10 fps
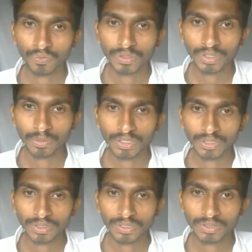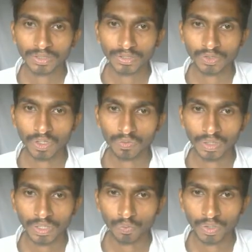for some reason this does not
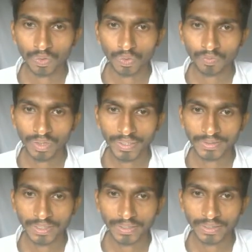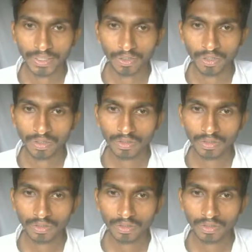work in one go, like selecting and all.